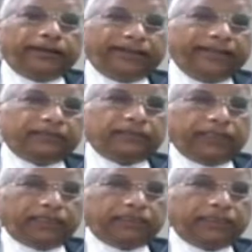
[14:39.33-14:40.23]
death
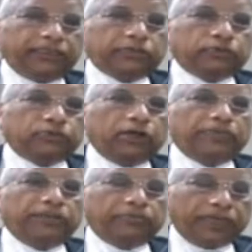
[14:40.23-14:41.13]
and other things would have
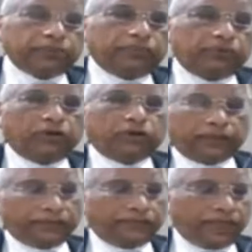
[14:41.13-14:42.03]
been much more.
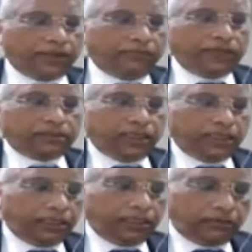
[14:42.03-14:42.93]
But
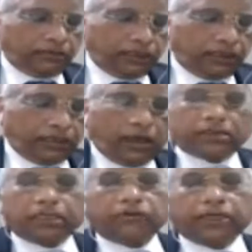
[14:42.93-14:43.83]
the
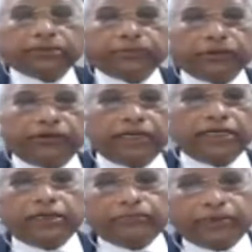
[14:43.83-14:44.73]
lockdown has
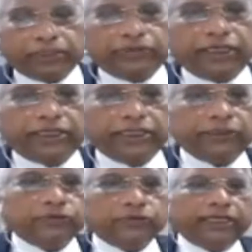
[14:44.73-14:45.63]
provided opportunity
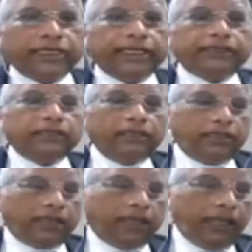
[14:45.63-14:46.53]
to create
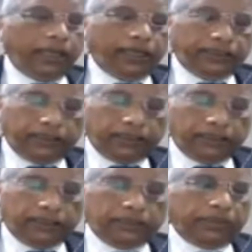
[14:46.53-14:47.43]
and
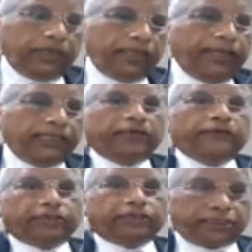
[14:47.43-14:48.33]
health
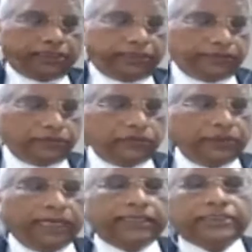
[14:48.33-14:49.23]
infrastructure. So
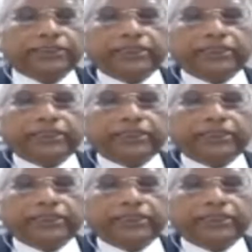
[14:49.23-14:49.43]
that has